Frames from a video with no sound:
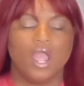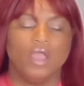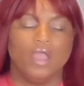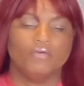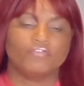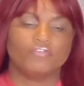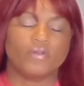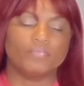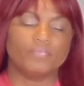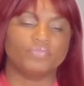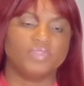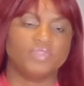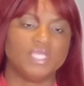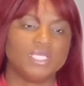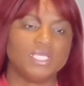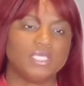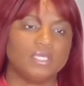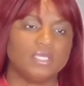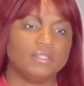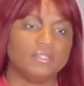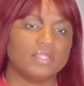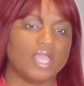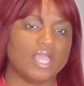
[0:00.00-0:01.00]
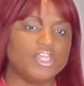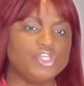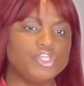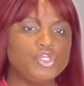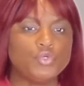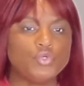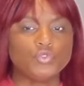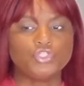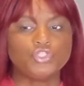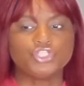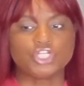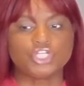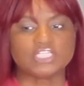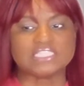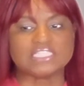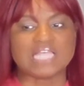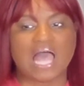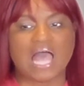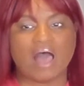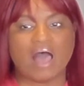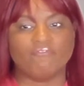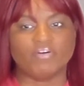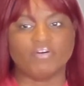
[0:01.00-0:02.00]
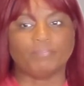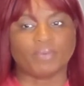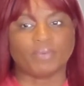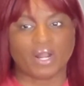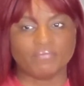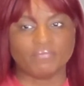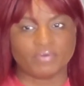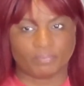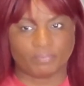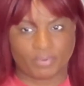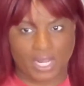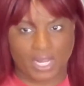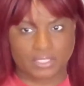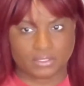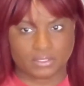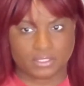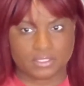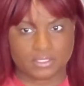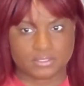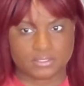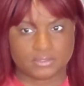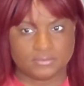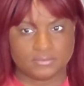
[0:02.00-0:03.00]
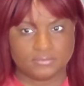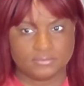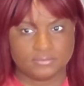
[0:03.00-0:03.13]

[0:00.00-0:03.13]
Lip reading: from thinking that you just have a private practice,